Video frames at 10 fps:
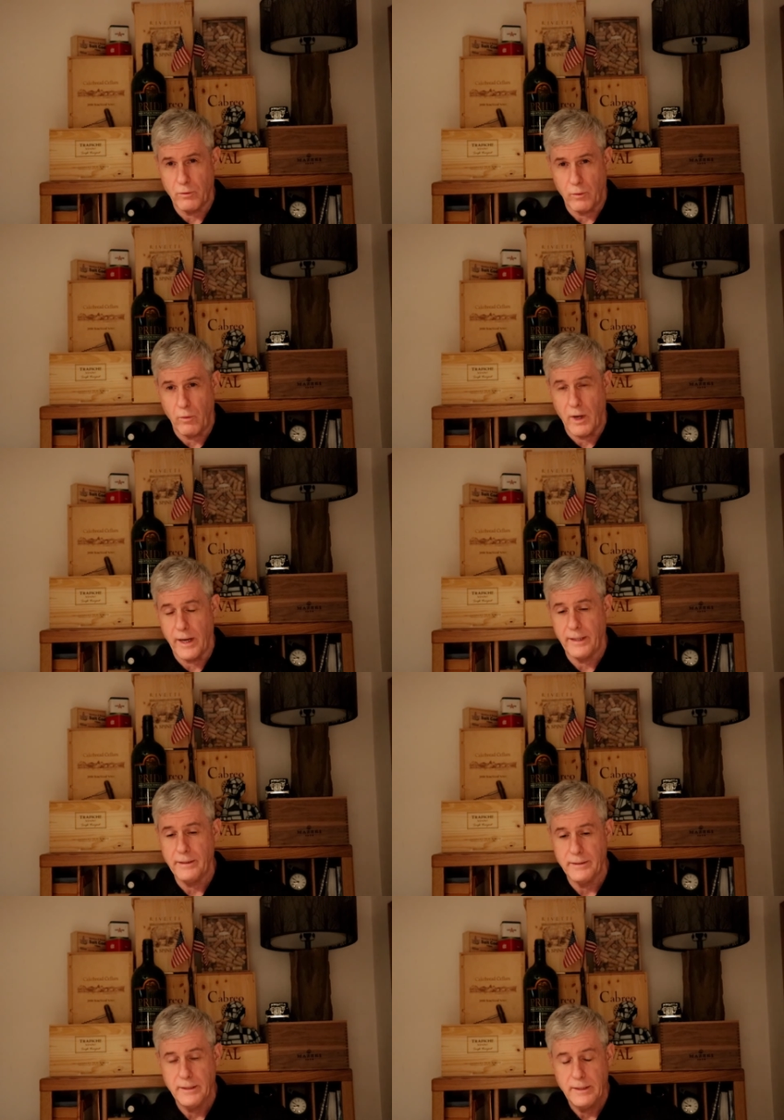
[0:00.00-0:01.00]
with the wine.
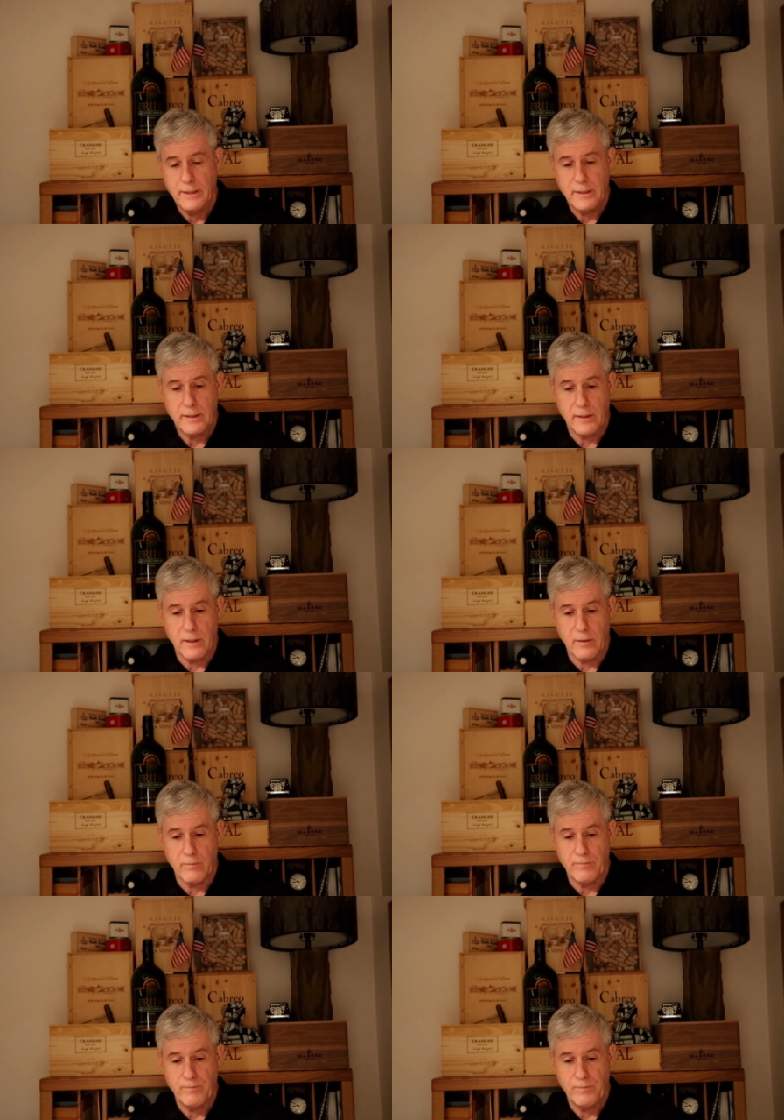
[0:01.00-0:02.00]

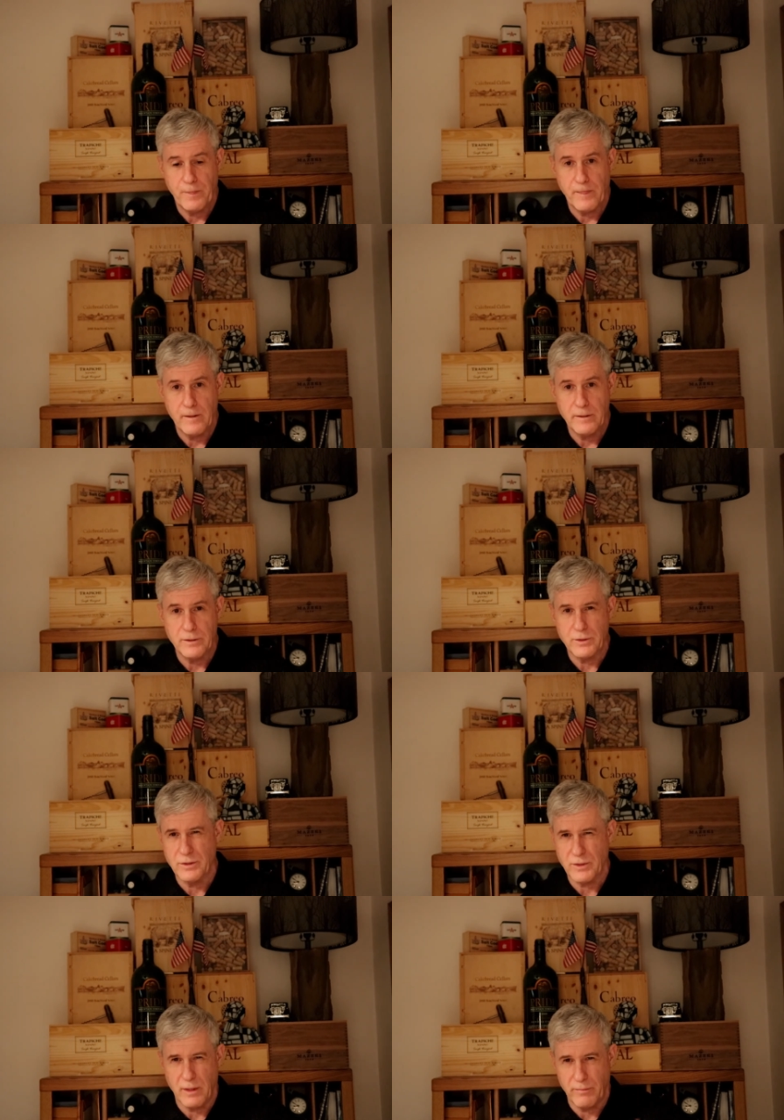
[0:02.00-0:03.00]
Um, it's
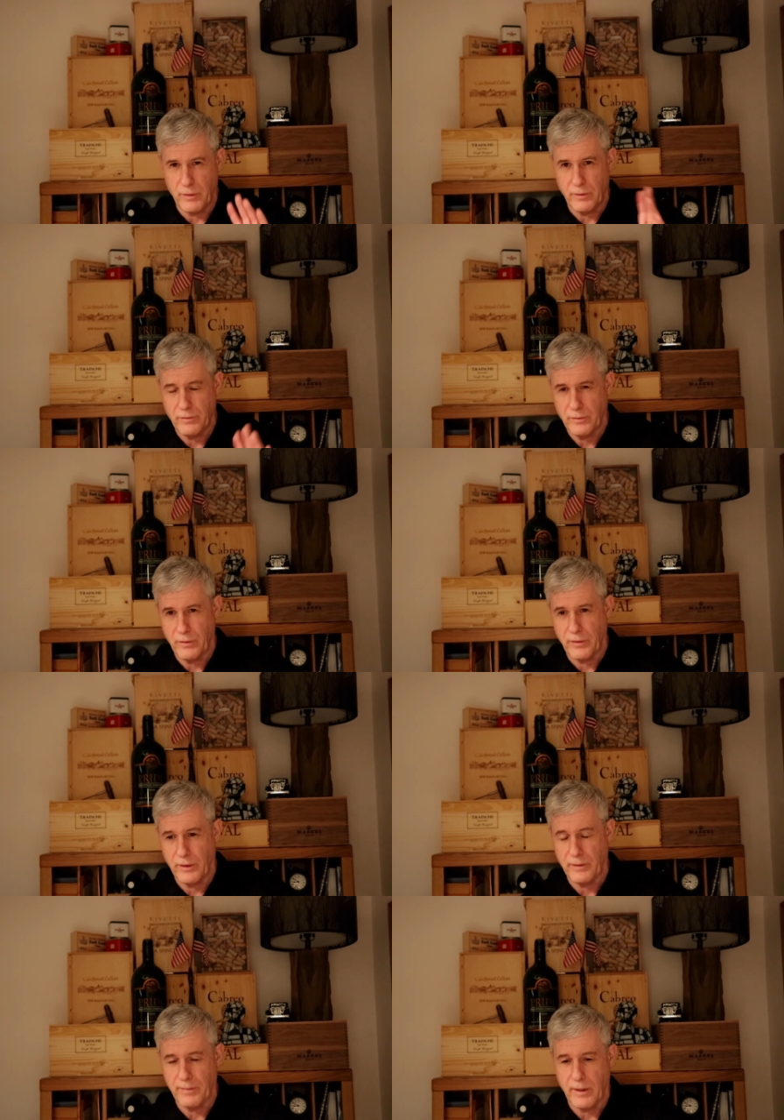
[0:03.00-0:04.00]
just something to, to
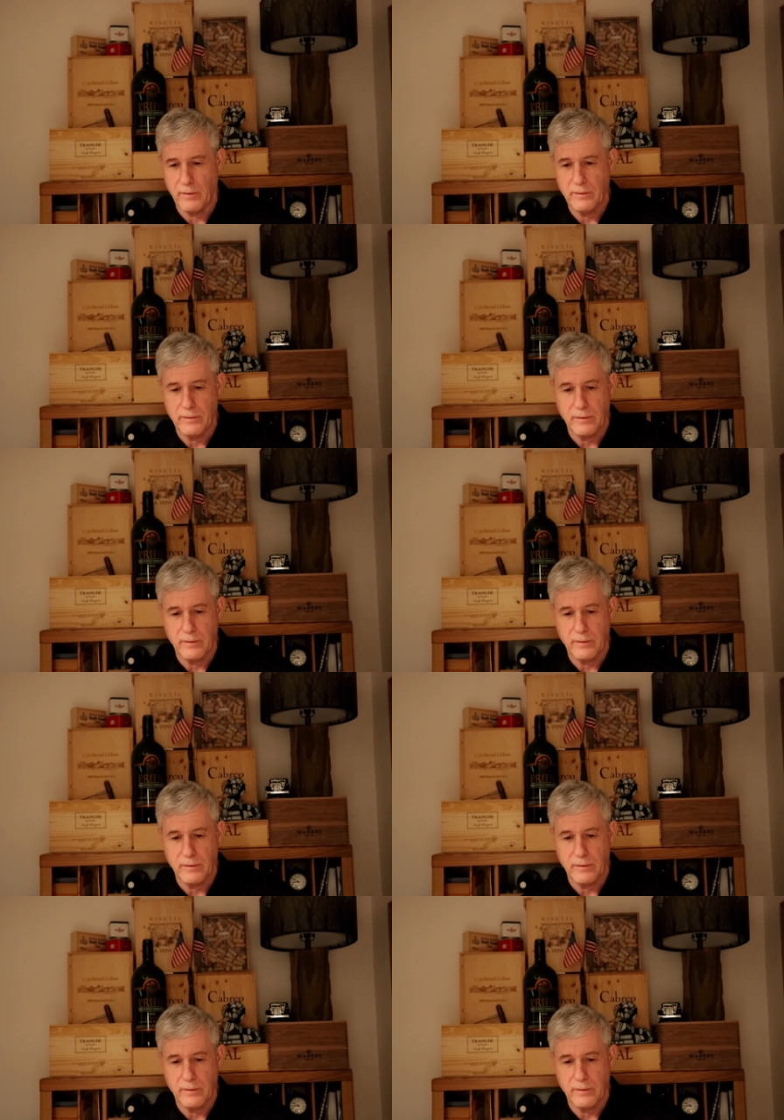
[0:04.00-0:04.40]
think about.